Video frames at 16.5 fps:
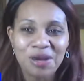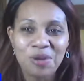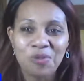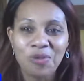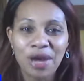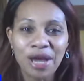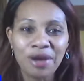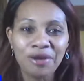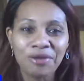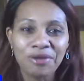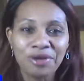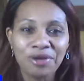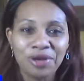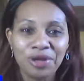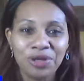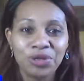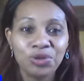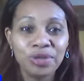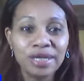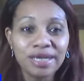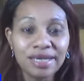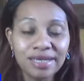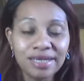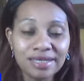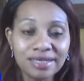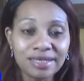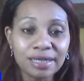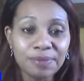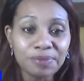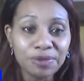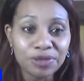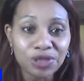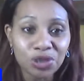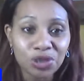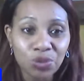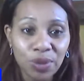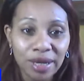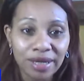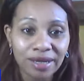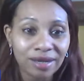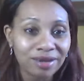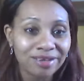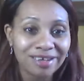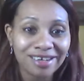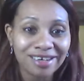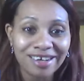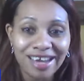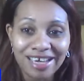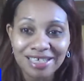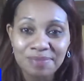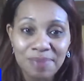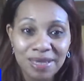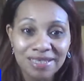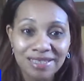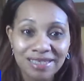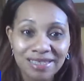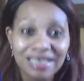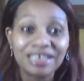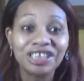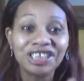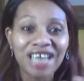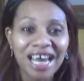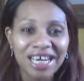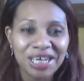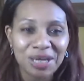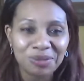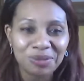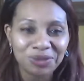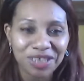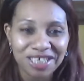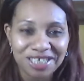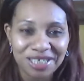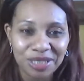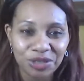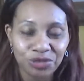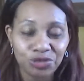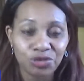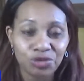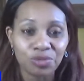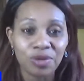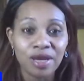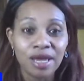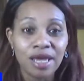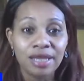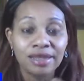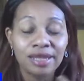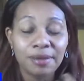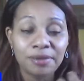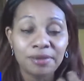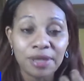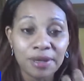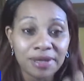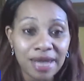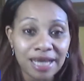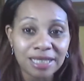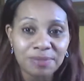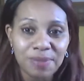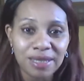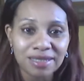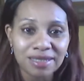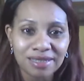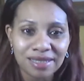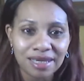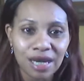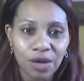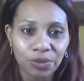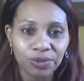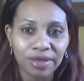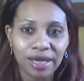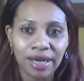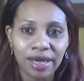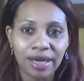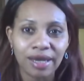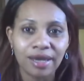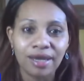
Well, you easily persuaded on the next best thing, shiny object syndrome, the next best thing out there,